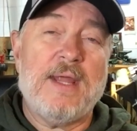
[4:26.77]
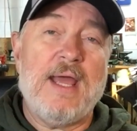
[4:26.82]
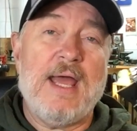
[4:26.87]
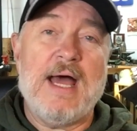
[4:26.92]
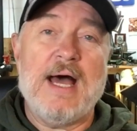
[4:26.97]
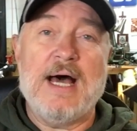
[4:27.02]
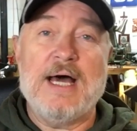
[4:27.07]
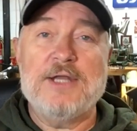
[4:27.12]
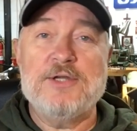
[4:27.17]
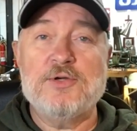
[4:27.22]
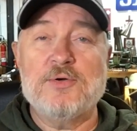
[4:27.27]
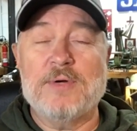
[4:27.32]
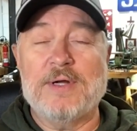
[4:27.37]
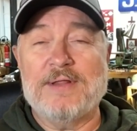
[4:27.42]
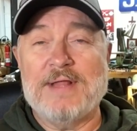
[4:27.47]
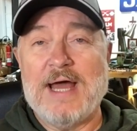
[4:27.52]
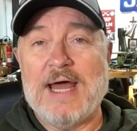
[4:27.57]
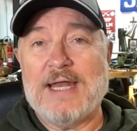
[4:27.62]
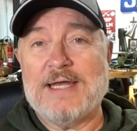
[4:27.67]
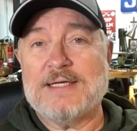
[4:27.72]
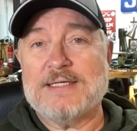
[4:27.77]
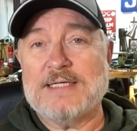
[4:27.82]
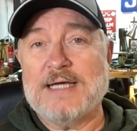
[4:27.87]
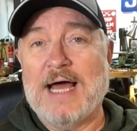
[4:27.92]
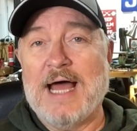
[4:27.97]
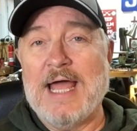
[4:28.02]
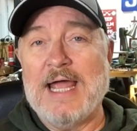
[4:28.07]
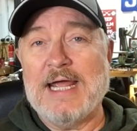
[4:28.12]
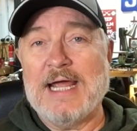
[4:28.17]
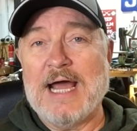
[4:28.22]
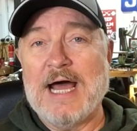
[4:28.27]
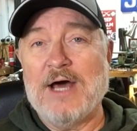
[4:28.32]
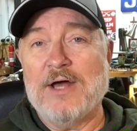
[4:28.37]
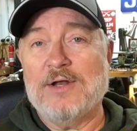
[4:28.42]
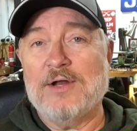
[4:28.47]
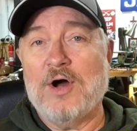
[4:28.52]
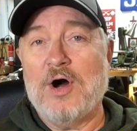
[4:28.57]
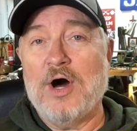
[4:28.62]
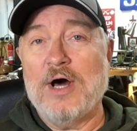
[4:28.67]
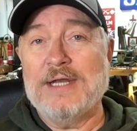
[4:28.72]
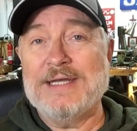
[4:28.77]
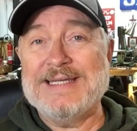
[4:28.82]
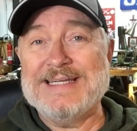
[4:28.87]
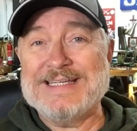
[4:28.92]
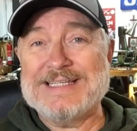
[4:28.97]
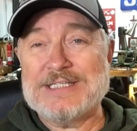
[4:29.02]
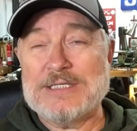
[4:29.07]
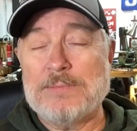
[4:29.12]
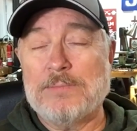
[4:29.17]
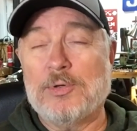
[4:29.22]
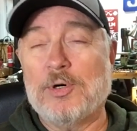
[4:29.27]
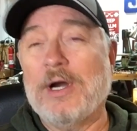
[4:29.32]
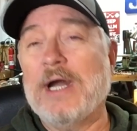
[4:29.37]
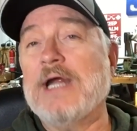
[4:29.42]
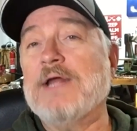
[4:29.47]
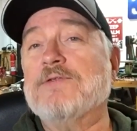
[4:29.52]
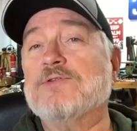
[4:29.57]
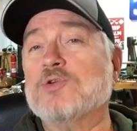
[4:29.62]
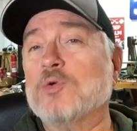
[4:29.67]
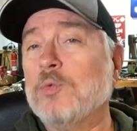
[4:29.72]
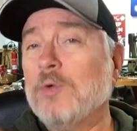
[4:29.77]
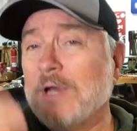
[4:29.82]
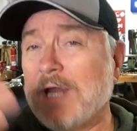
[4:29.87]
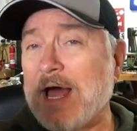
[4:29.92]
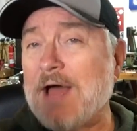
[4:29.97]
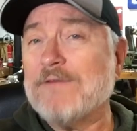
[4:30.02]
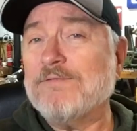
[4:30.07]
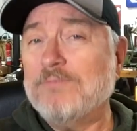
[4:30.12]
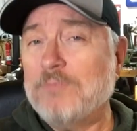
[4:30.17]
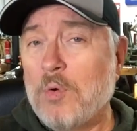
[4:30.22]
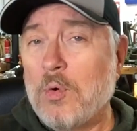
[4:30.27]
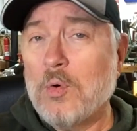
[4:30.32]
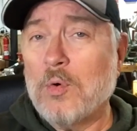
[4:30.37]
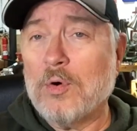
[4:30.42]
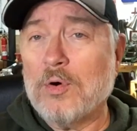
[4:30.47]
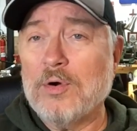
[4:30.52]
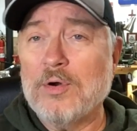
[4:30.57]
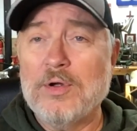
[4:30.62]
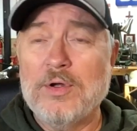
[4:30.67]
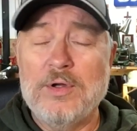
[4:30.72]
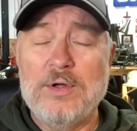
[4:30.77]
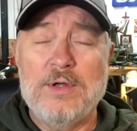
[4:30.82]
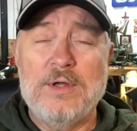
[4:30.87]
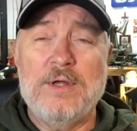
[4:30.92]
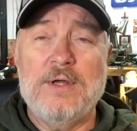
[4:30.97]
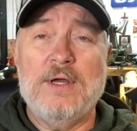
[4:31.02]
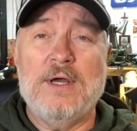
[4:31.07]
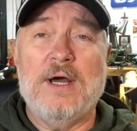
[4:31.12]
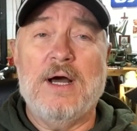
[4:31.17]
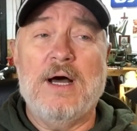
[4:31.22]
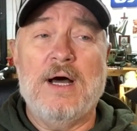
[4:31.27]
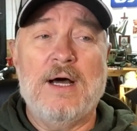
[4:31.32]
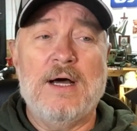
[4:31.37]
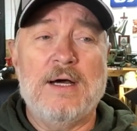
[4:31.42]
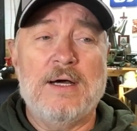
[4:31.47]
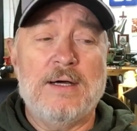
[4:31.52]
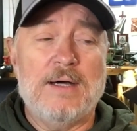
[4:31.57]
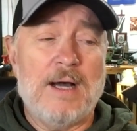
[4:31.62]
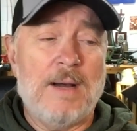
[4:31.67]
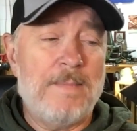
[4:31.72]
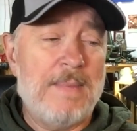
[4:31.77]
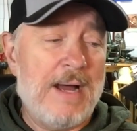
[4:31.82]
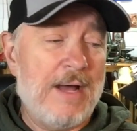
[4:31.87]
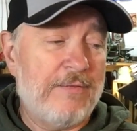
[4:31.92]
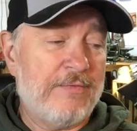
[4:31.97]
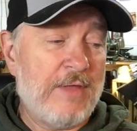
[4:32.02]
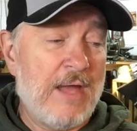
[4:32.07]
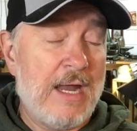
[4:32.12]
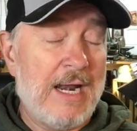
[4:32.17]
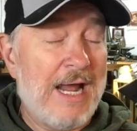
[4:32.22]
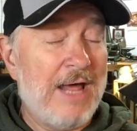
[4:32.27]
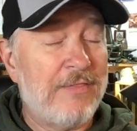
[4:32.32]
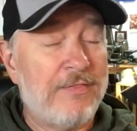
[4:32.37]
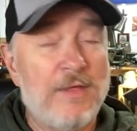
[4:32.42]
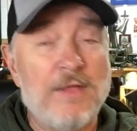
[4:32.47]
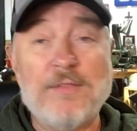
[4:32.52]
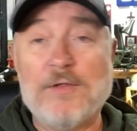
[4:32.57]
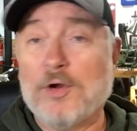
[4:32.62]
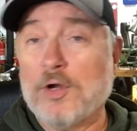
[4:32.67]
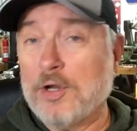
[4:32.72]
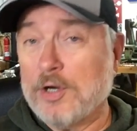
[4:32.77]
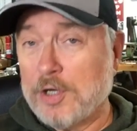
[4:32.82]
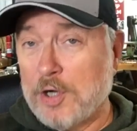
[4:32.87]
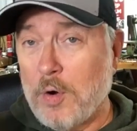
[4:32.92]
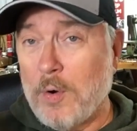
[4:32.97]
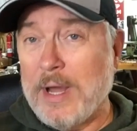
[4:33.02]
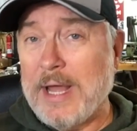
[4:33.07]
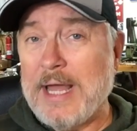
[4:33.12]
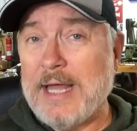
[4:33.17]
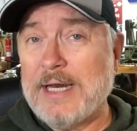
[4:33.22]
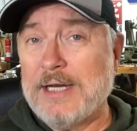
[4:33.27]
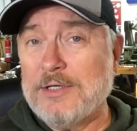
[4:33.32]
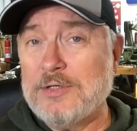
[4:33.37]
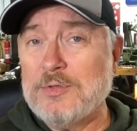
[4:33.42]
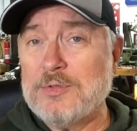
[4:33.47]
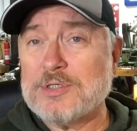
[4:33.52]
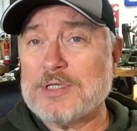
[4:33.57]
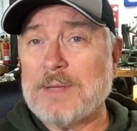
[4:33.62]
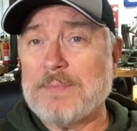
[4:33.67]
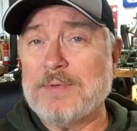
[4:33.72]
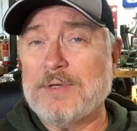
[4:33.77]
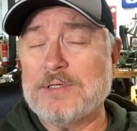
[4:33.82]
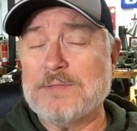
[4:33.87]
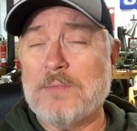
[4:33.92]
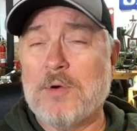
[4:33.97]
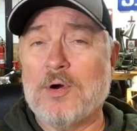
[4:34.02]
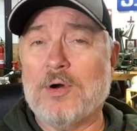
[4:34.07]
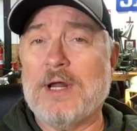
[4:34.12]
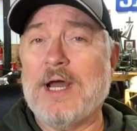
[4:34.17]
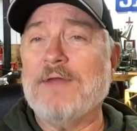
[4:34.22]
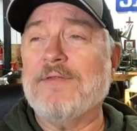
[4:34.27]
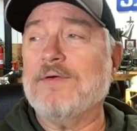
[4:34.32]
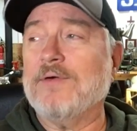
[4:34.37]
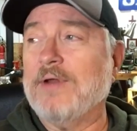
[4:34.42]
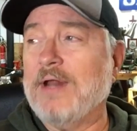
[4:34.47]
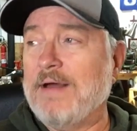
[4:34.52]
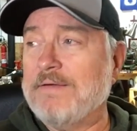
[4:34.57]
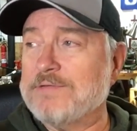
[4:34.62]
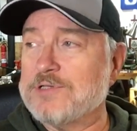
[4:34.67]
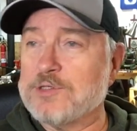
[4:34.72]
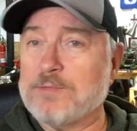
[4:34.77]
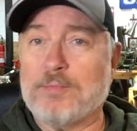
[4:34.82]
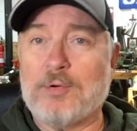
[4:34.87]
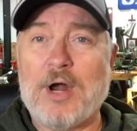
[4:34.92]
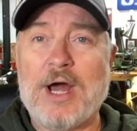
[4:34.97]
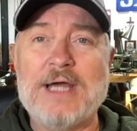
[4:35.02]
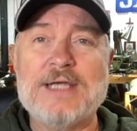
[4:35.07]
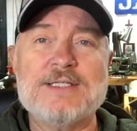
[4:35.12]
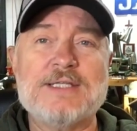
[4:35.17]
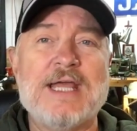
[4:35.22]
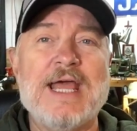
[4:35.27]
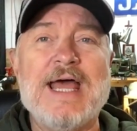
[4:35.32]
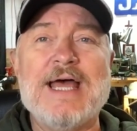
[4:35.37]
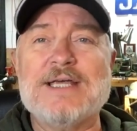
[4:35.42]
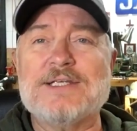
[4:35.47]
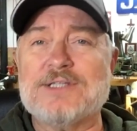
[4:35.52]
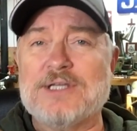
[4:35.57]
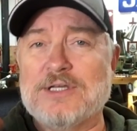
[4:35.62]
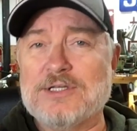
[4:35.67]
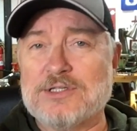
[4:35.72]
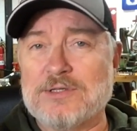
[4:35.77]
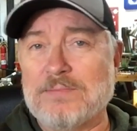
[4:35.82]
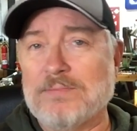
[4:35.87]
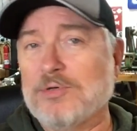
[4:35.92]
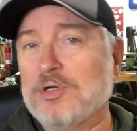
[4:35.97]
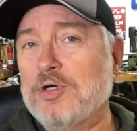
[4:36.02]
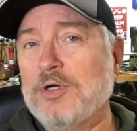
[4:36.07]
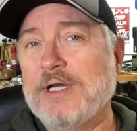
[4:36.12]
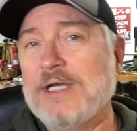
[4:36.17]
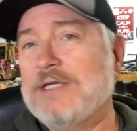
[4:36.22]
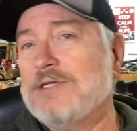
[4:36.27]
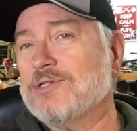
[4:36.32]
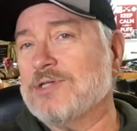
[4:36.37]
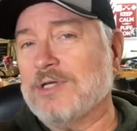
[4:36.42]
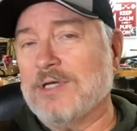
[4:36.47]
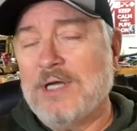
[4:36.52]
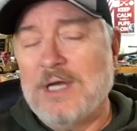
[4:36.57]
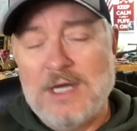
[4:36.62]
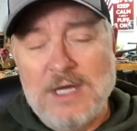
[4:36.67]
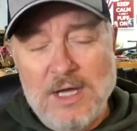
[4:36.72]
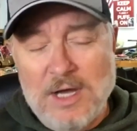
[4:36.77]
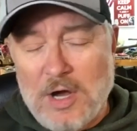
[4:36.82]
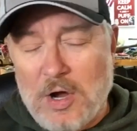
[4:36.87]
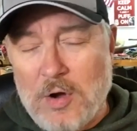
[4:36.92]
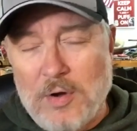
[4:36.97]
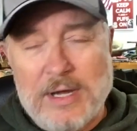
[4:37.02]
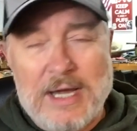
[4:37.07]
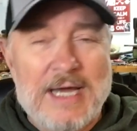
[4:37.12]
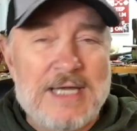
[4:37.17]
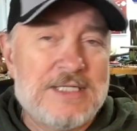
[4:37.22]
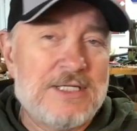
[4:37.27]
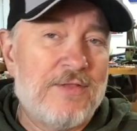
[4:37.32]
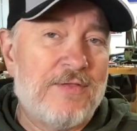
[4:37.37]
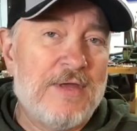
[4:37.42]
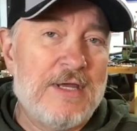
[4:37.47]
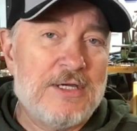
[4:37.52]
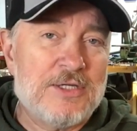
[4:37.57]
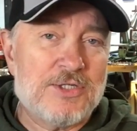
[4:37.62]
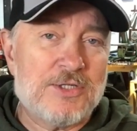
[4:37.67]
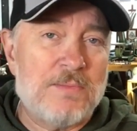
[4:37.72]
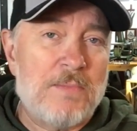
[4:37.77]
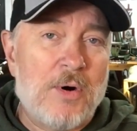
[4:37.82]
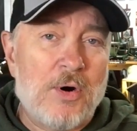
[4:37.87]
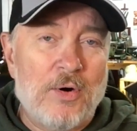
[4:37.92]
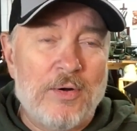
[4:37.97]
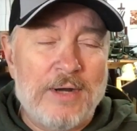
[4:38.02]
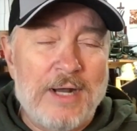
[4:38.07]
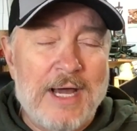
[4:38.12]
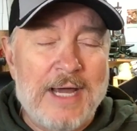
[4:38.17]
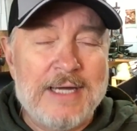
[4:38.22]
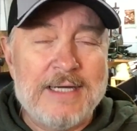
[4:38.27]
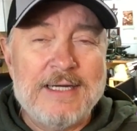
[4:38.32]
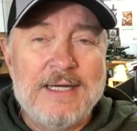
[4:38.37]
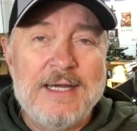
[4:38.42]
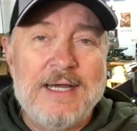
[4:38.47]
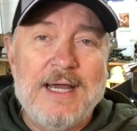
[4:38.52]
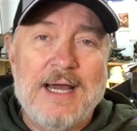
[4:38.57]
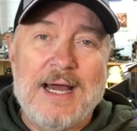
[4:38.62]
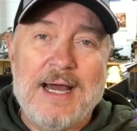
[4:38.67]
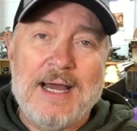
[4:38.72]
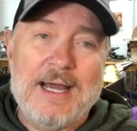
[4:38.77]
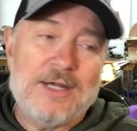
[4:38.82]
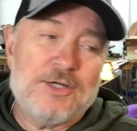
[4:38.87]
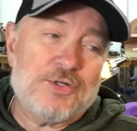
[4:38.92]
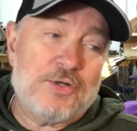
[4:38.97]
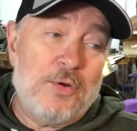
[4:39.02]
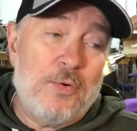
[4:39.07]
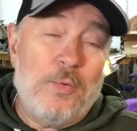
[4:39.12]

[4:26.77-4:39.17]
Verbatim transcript: uh, during that uh, hangout on December 8th. So we'll have more uh, about that. I think they're going to go ahead and do something tomorrow night. They're going to have a surprise guest and some goodies and all kinds of things tomorrow night. I actually